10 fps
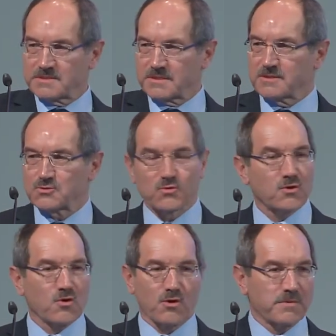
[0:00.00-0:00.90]

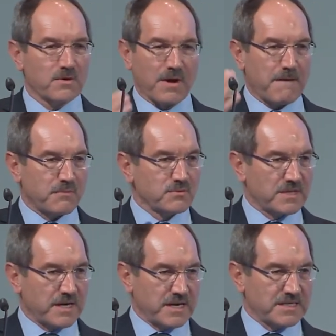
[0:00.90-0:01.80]

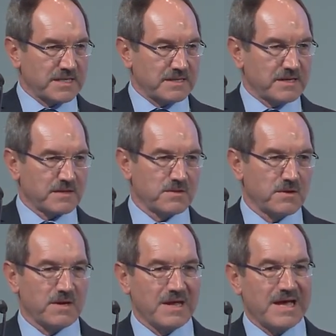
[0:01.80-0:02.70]
We will talk
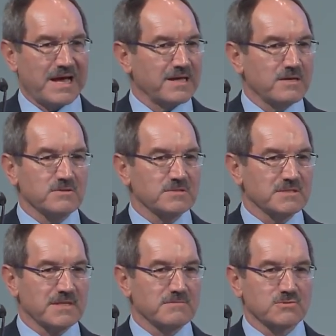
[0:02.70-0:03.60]
about the
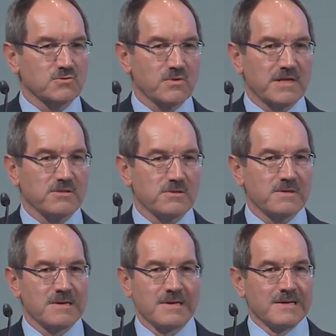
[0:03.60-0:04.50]
conclusions of
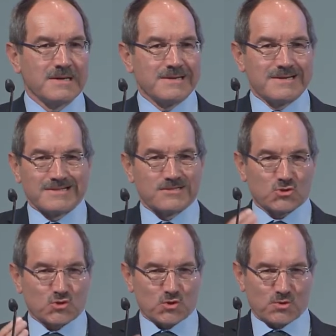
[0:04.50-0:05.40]
our study
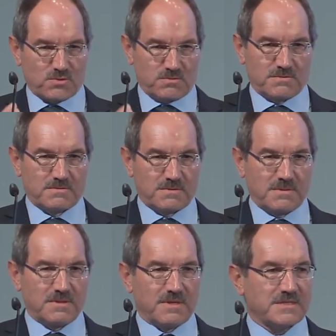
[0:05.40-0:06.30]
that
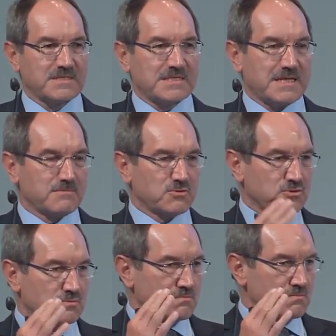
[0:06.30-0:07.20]
talks
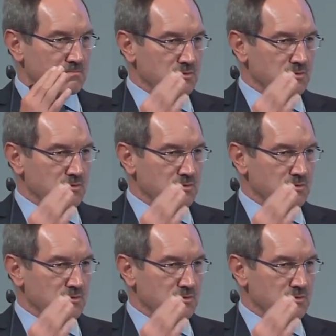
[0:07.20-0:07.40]
about